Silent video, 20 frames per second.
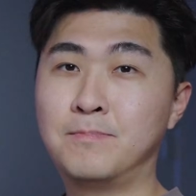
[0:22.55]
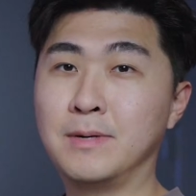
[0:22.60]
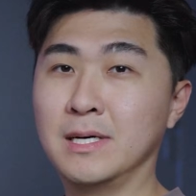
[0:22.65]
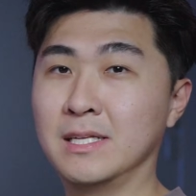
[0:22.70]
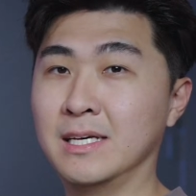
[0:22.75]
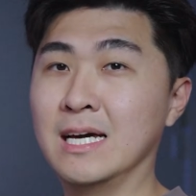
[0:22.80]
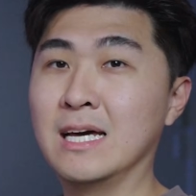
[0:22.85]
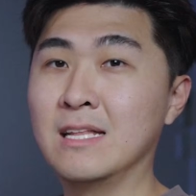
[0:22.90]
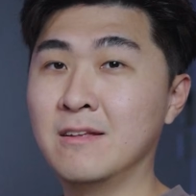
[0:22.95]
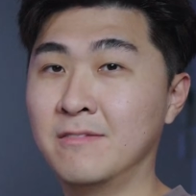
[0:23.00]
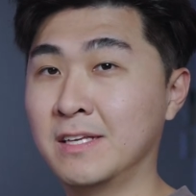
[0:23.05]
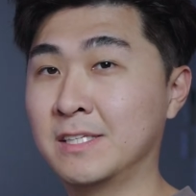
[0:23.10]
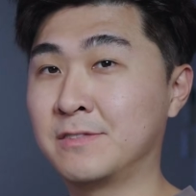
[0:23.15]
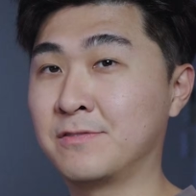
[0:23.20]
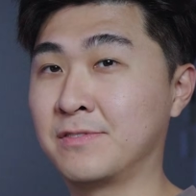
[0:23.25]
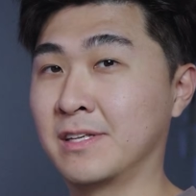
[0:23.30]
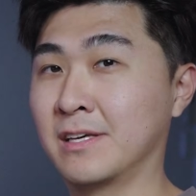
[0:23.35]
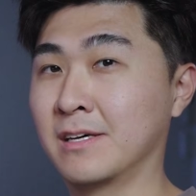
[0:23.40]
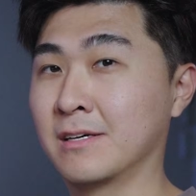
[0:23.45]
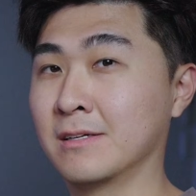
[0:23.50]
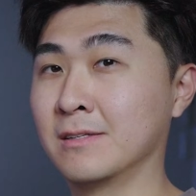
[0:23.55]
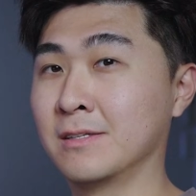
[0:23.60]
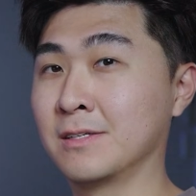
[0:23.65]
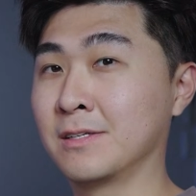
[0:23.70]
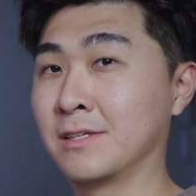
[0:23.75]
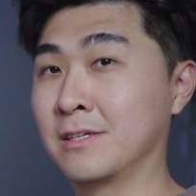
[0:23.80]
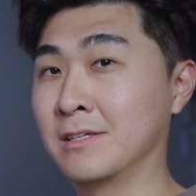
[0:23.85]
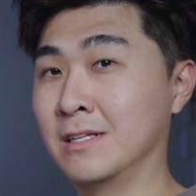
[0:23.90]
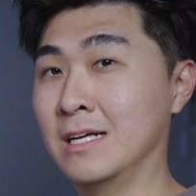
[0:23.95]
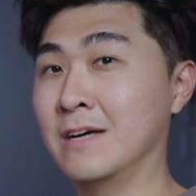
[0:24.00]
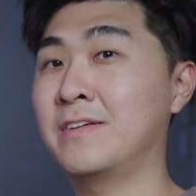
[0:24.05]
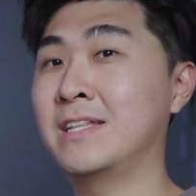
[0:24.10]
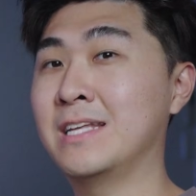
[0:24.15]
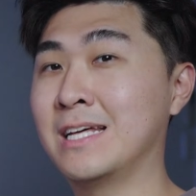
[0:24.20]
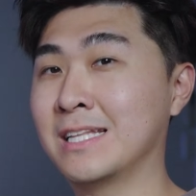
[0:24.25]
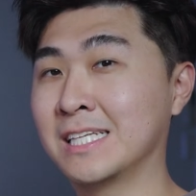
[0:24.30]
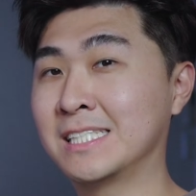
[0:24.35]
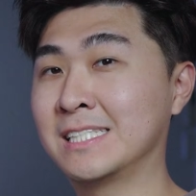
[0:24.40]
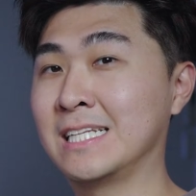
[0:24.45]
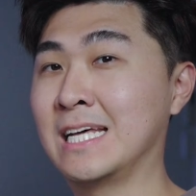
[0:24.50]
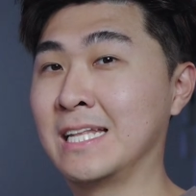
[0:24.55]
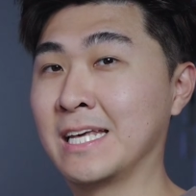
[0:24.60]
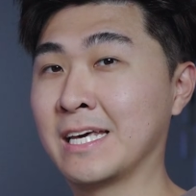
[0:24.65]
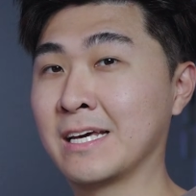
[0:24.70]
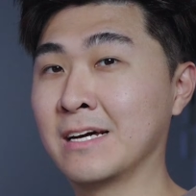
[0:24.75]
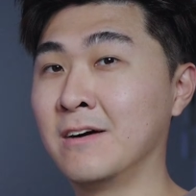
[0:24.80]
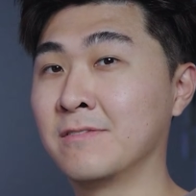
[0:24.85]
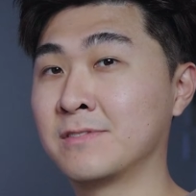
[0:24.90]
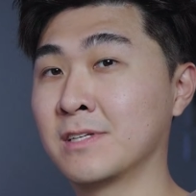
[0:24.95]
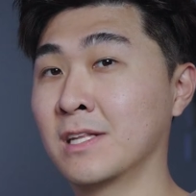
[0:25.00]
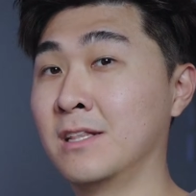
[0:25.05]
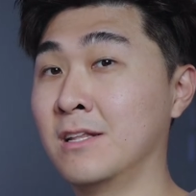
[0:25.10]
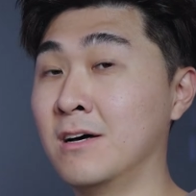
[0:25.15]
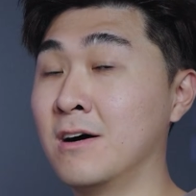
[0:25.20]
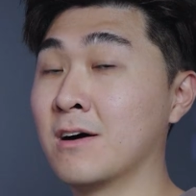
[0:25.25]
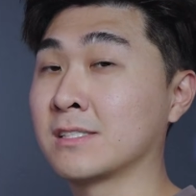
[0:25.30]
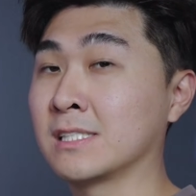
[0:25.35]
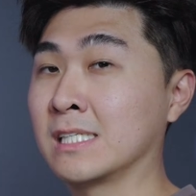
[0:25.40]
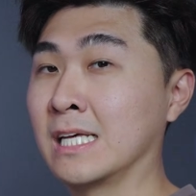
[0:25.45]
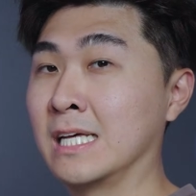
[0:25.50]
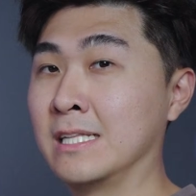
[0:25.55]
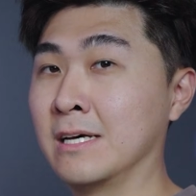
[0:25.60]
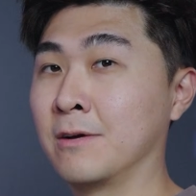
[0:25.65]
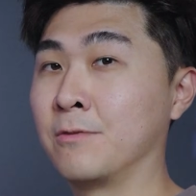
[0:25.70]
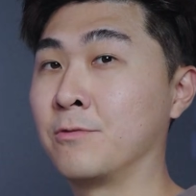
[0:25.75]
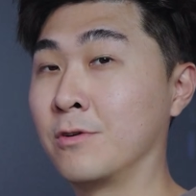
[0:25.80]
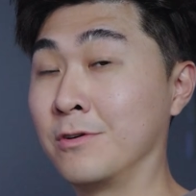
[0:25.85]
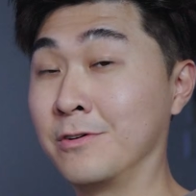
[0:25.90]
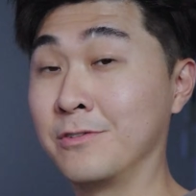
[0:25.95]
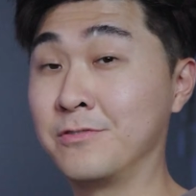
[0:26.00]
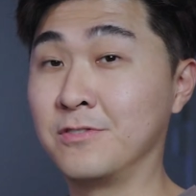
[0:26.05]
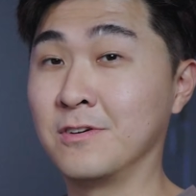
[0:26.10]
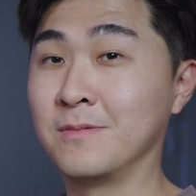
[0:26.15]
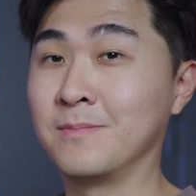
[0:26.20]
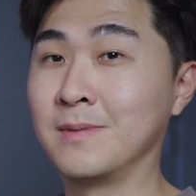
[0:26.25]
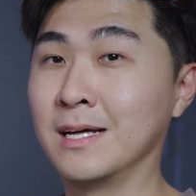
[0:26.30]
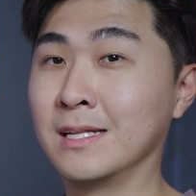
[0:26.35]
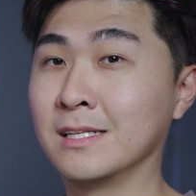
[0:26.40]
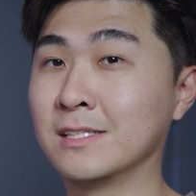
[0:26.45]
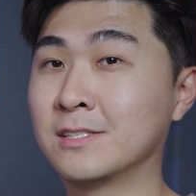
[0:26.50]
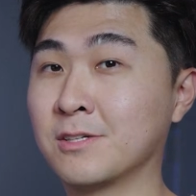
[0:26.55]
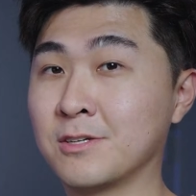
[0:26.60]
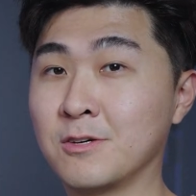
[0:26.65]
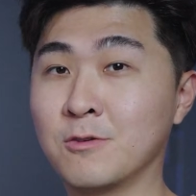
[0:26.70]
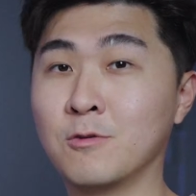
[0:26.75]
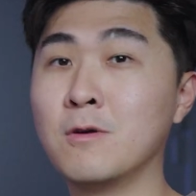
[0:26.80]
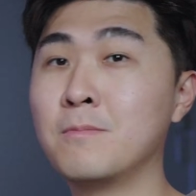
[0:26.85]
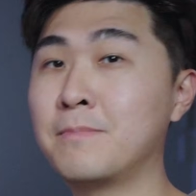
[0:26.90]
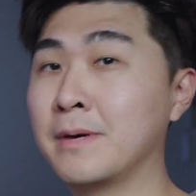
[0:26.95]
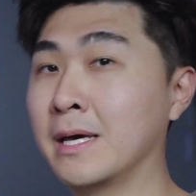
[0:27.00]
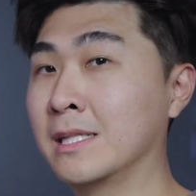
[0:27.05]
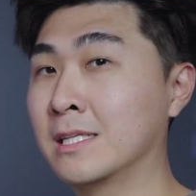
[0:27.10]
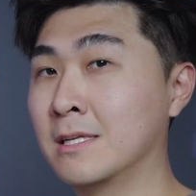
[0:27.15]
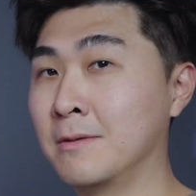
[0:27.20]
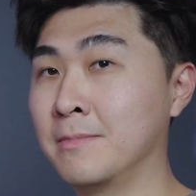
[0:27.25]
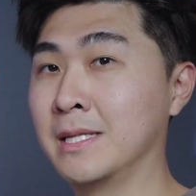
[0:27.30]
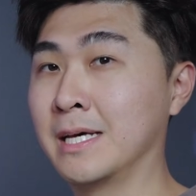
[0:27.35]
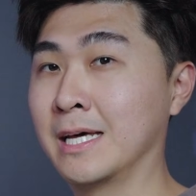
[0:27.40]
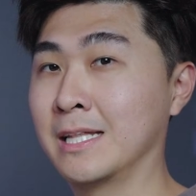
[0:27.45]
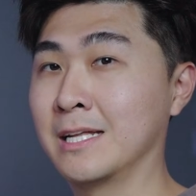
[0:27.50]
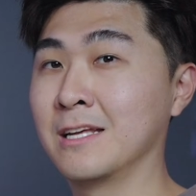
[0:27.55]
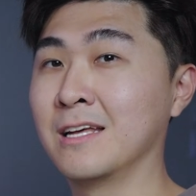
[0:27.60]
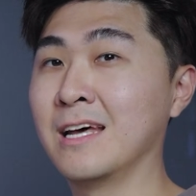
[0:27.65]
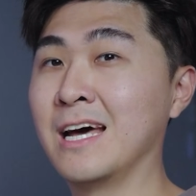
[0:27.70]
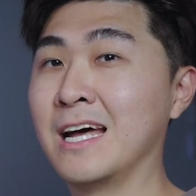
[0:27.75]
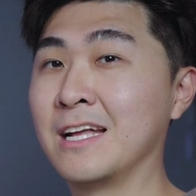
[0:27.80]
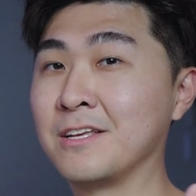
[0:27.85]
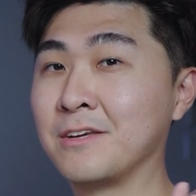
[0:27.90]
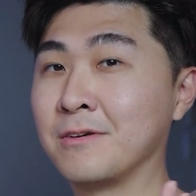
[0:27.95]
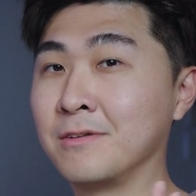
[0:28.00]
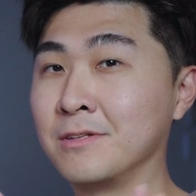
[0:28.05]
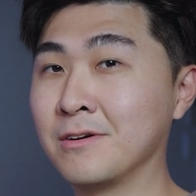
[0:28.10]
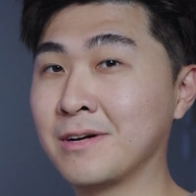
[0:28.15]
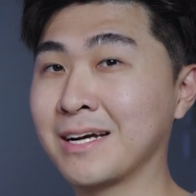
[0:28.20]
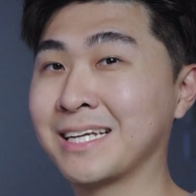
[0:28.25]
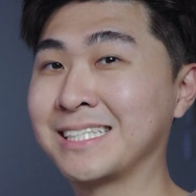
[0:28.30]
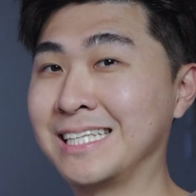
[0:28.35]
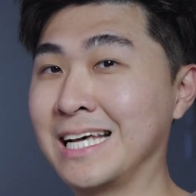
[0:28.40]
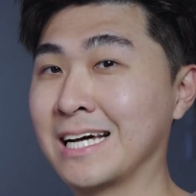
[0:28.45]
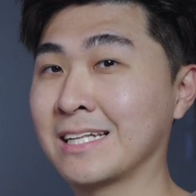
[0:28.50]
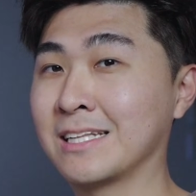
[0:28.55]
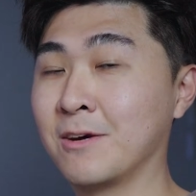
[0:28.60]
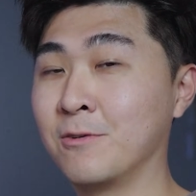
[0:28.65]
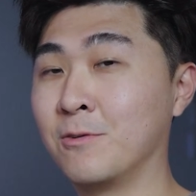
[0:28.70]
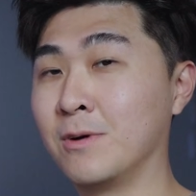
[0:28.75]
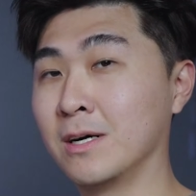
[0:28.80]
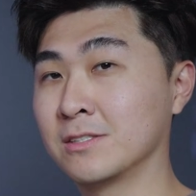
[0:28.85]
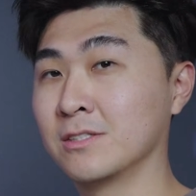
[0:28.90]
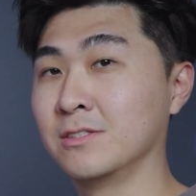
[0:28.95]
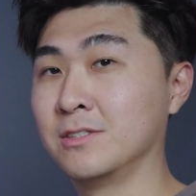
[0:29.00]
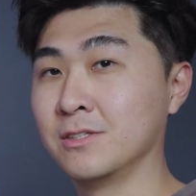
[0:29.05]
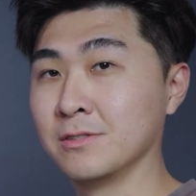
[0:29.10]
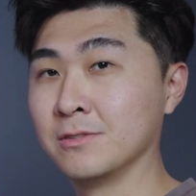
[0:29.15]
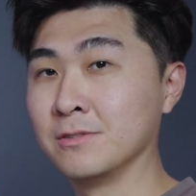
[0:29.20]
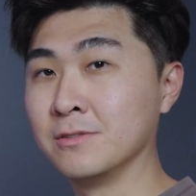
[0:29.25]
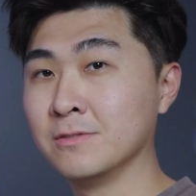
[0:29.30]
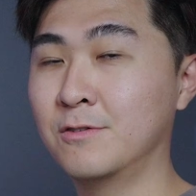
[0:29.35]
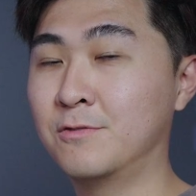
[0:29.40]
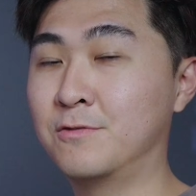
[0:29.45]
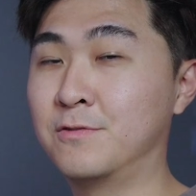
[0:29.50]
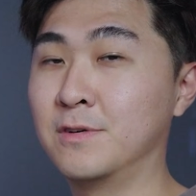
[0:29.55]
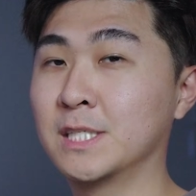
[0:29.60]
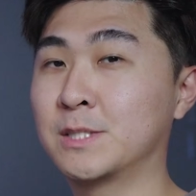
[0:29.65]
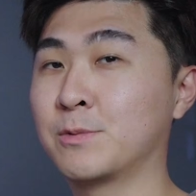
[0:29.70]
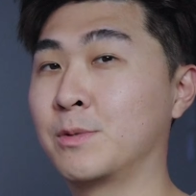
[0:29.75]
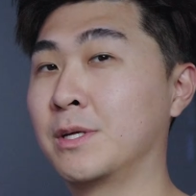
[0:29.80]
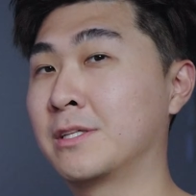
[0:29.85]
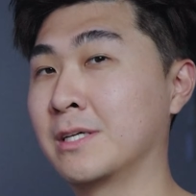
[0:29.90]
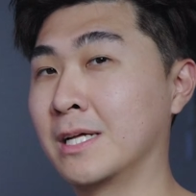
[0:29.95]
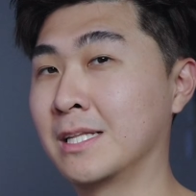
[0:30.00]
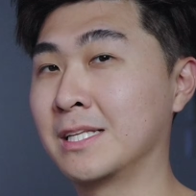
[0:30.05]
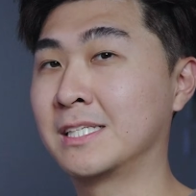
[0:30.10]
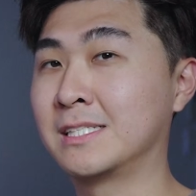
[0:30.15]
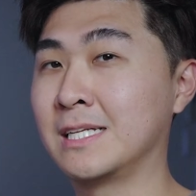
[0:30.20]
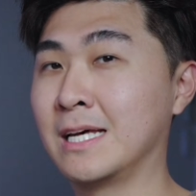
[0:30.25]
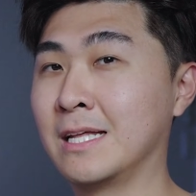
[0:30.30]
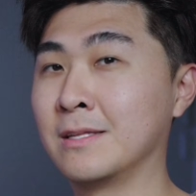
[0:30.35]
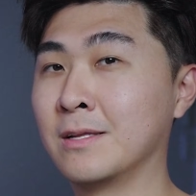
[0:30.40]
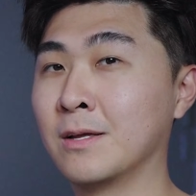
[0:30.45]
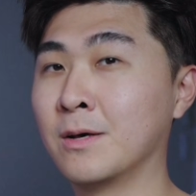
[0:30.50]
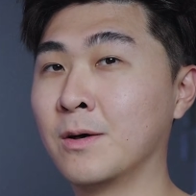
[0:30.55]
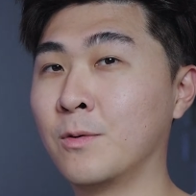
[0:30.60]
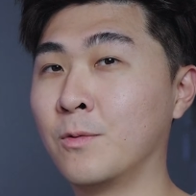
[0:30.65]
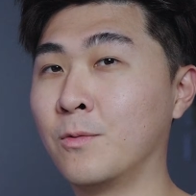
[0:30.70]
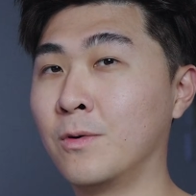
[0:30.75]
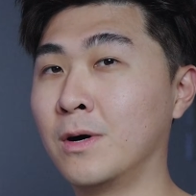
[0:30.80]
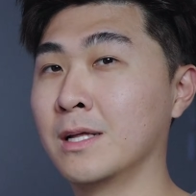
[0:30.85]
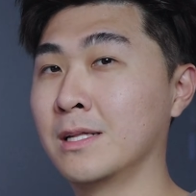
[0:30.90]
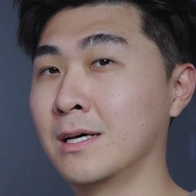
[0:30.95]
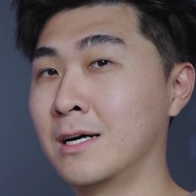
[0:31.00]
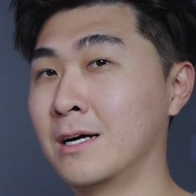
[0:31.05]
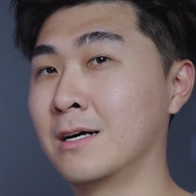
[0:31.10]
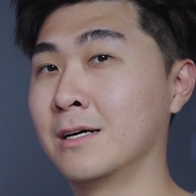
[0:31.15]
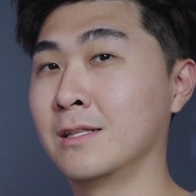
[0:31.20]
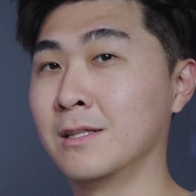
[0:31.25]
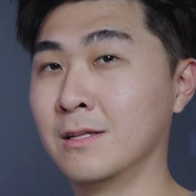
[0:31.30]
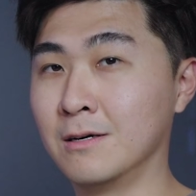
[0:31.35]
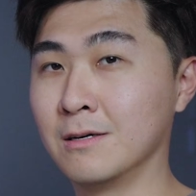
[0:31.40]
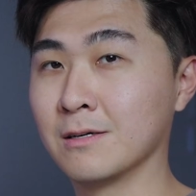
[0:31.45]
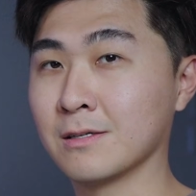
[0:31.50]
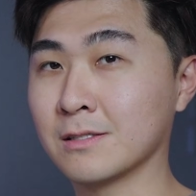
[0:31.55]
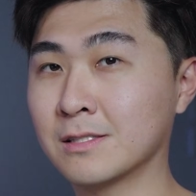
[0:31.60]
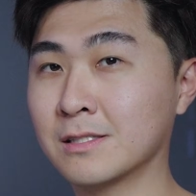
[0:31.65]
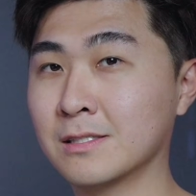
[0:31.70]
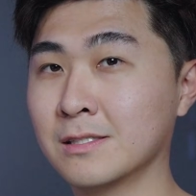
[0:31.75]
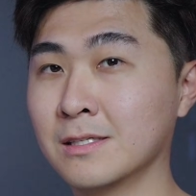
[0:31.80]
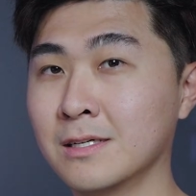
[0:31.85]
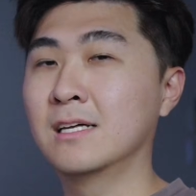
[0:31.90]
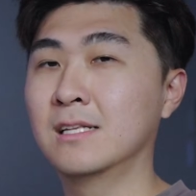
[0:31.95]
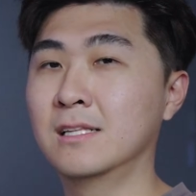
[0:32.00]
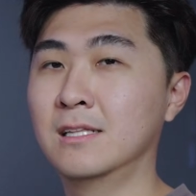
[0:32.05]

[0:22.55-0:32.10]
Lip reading: By the end of this video, you'll have an understanding of the logs in their raw format, so you won't be intimidated and you'll know exactly what to do. First, we need to understand what are logs.